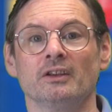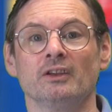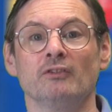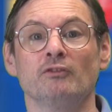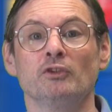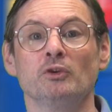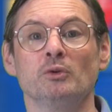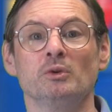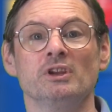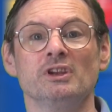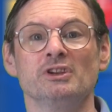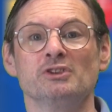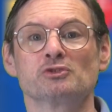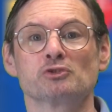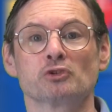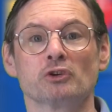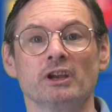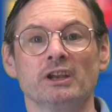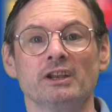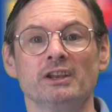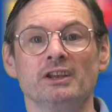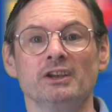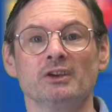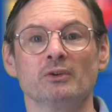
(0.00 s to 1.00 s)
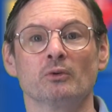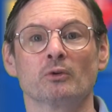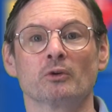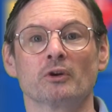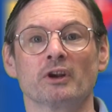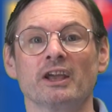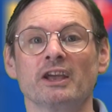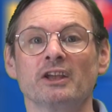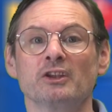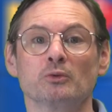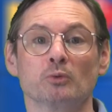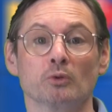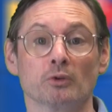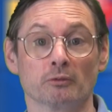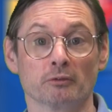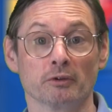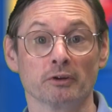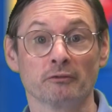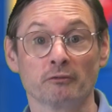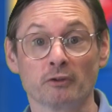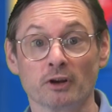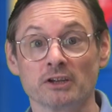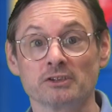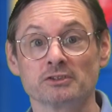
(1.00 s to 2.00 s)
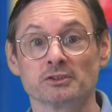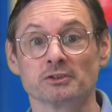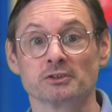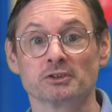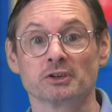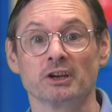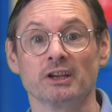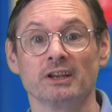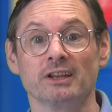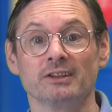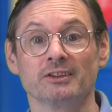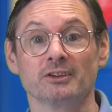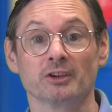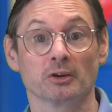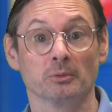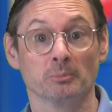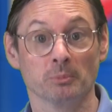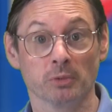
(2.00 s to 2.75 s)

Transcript: If you need training or annual refresher training to